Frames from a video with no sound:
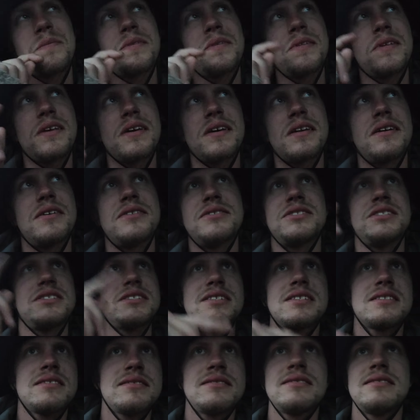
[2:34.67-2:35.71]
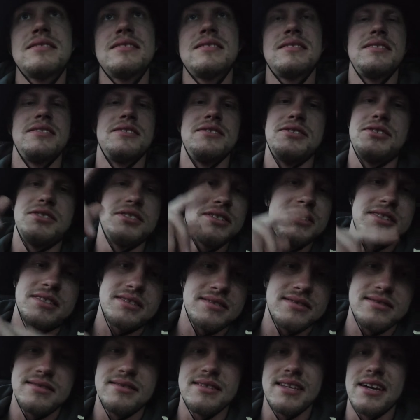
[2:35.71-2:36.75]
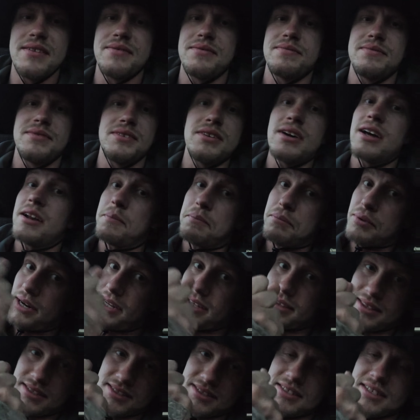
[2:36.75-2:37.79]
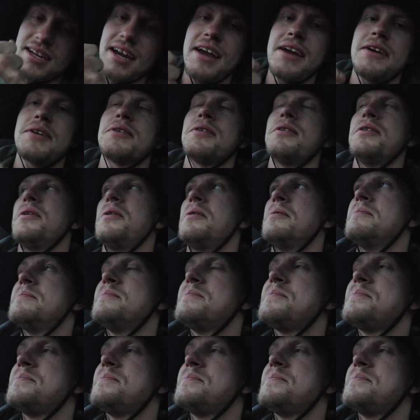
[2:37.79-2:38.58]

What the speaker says: you know, you gotta break the cycle.